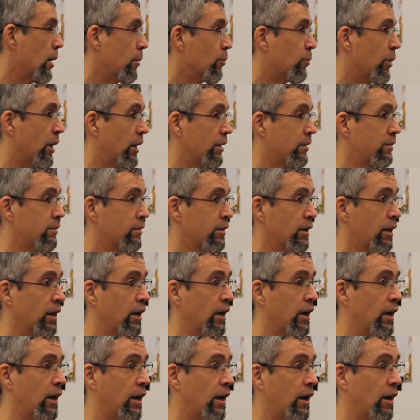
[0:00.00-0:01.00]
But
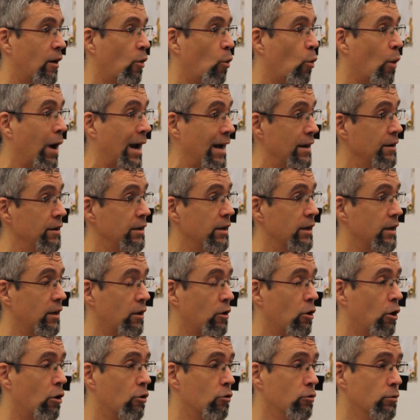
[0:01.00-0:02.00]
1 year
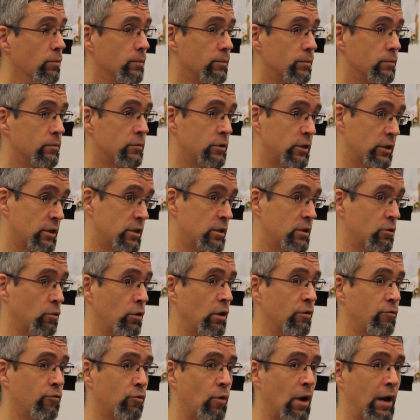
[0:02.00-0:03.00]
ago, just to
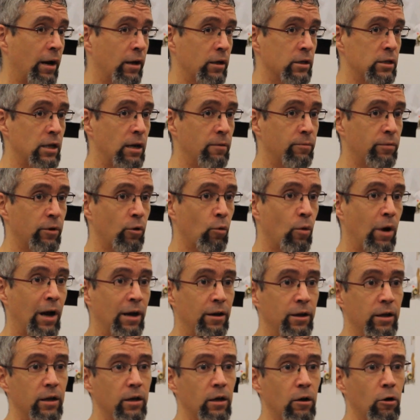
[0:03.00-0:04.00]
give one example,
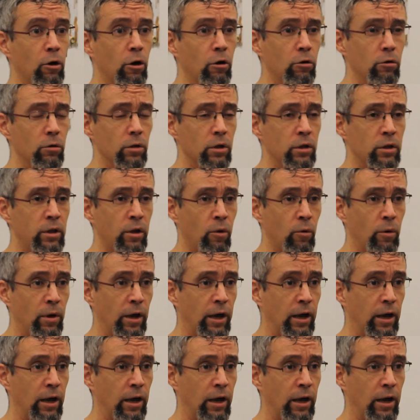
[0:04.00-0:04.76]
1 year ago there